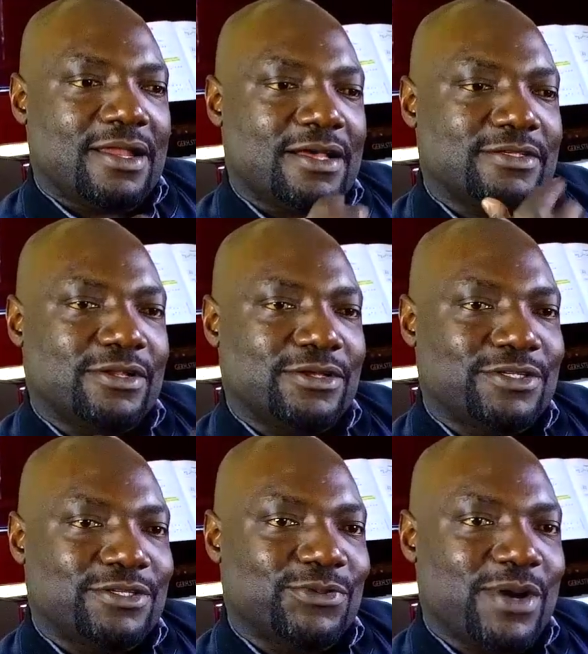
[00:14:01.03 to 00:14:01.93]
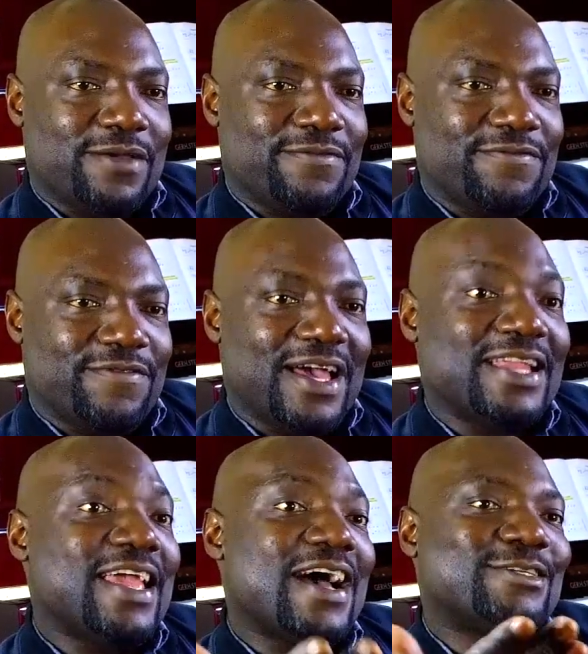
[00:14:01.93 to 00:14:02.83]
has lost his wife
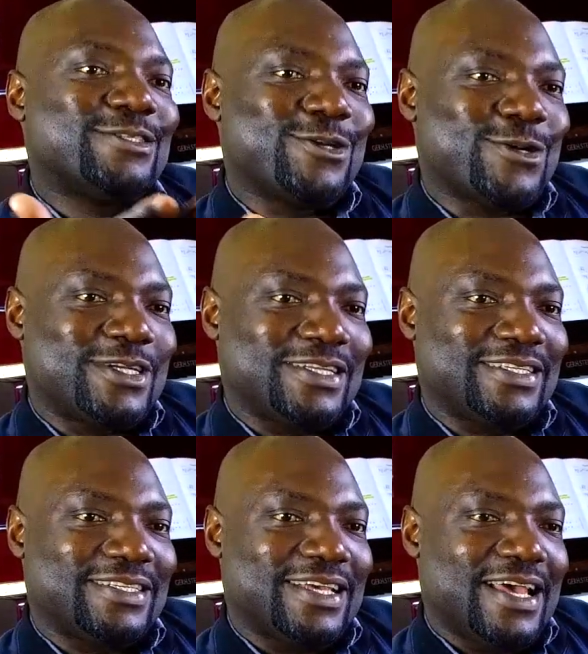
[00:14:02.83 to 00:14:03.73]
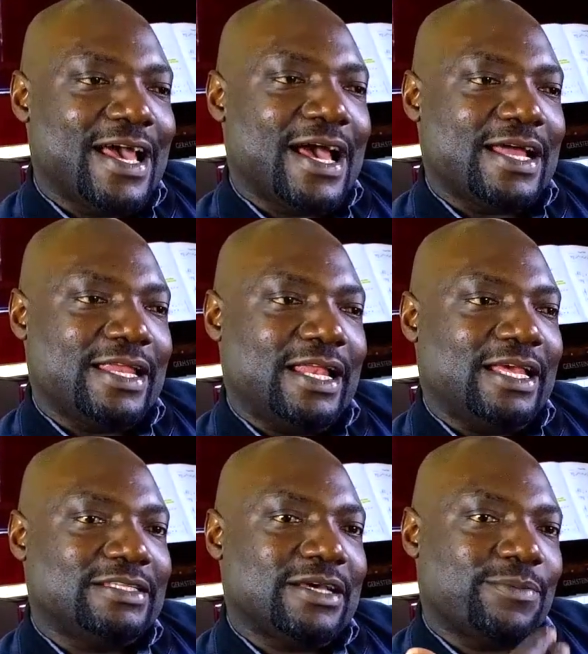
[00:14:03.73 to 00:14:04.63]
and he has daughters and he links